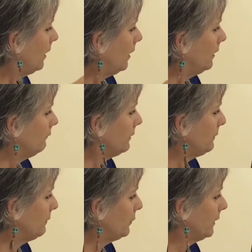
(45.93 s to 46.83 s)
And
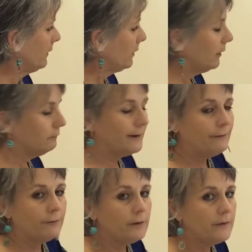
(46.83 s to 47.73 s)
remembering that our
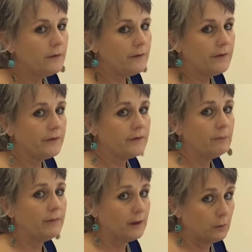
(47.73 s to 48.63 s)
reference is just
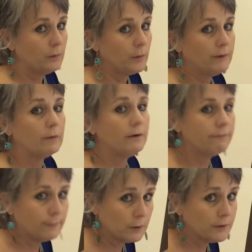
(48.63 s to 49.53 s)
something what we
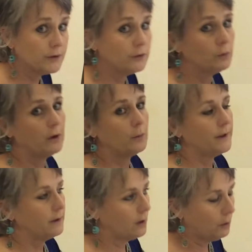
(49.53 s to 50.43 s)
refer to, what we
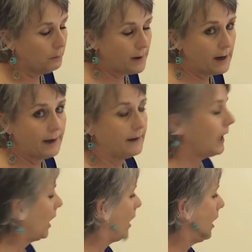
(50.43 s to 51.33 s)
go by,
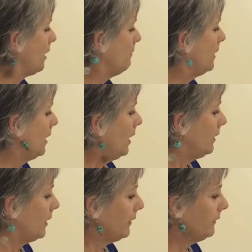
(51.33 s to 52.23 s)

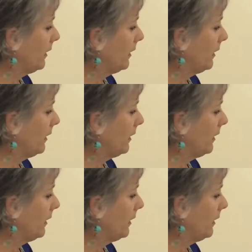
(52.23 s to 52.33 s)
not